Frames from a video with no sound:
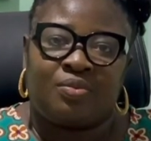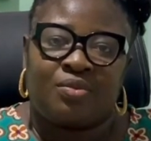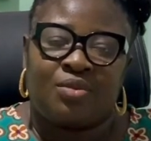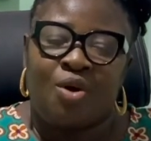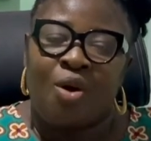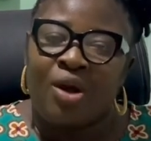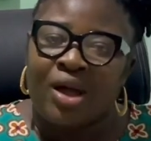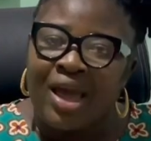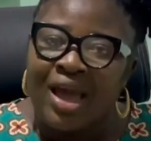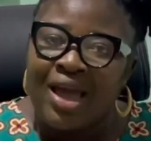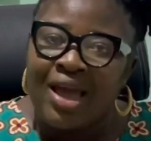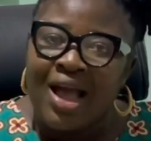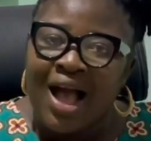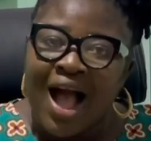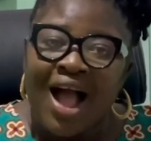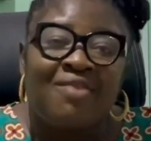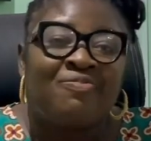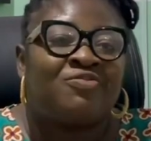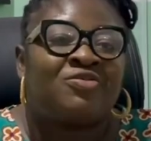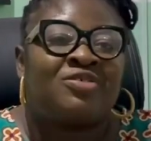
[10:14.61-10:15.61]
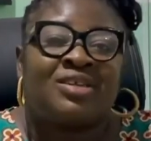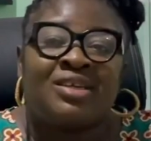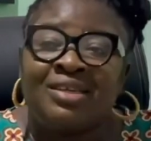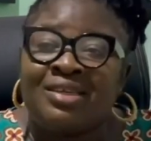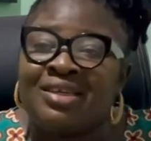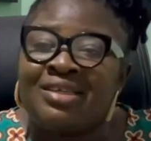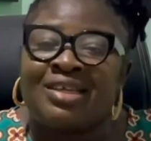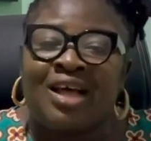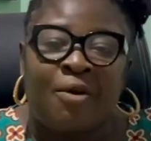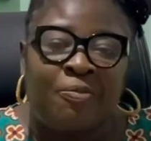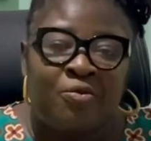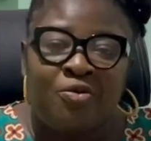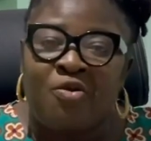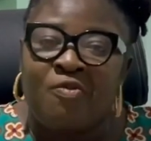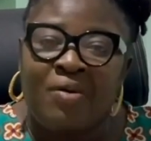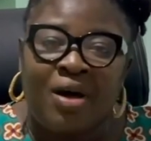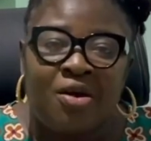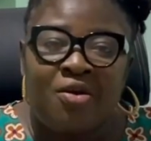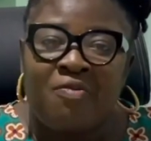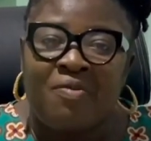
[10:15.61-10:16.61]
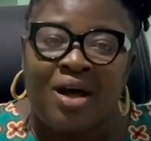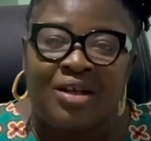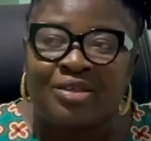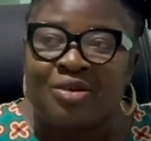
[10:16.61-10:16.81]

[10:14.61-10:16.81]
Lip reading: Okay, I've seen this happen over and over.